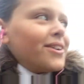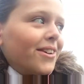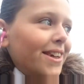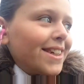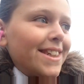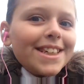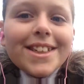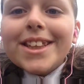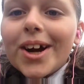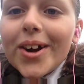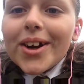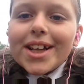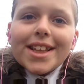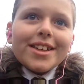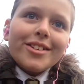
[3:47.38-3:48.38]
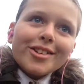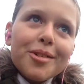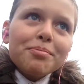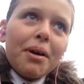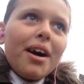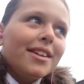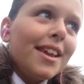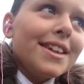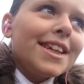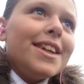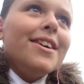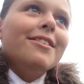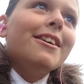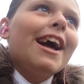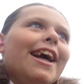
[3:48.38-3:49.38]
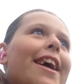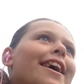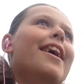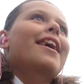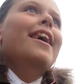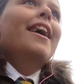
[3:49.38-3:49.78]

god, I see a dog in the dog park. There's a little gate.